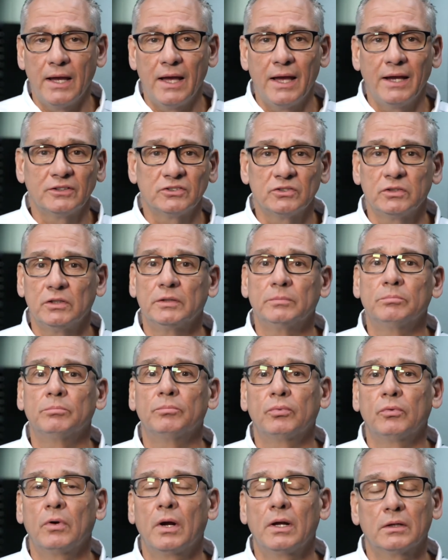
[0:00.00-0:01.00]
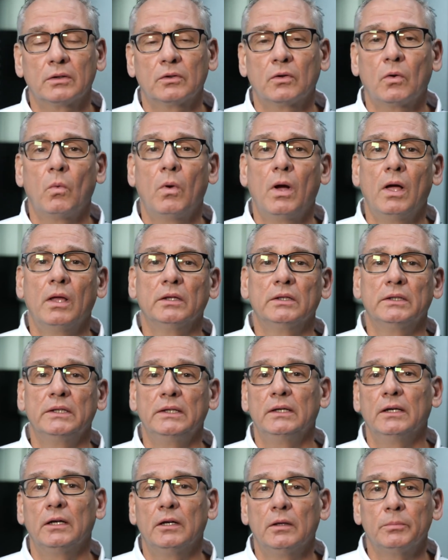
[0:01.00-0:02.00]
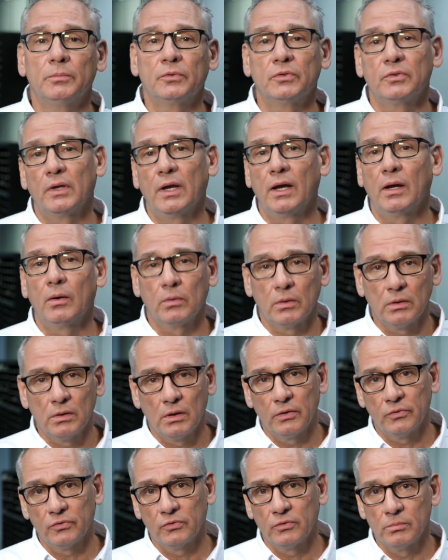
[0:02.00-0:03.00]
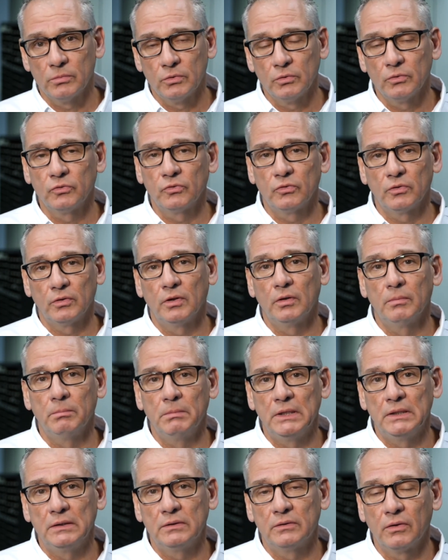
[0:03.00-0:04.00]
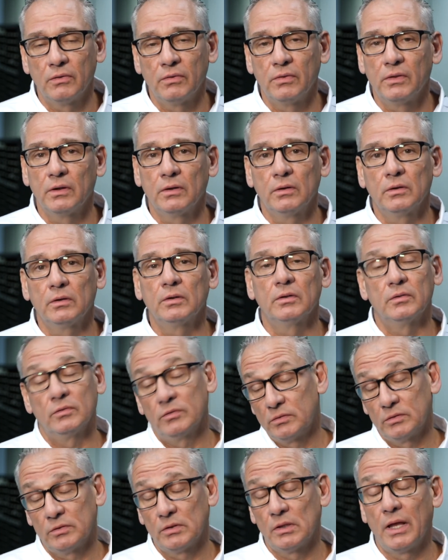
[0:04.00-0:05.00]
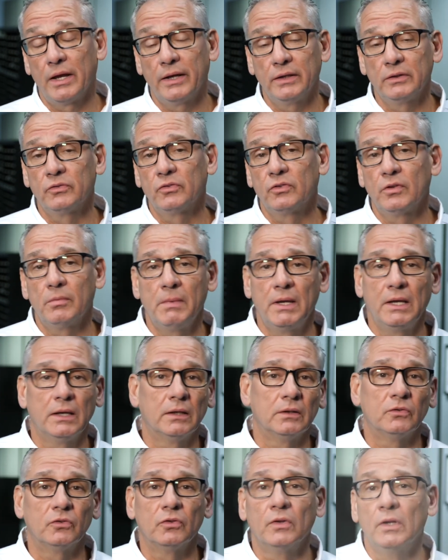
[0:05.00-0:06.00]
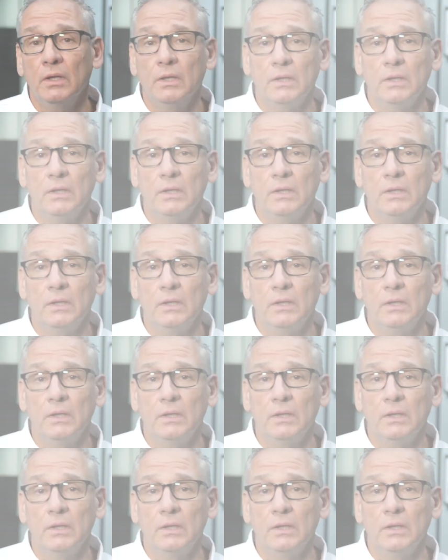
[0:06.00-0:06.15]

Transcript: excellent product quality helps our customers uh, meet their clients' demands.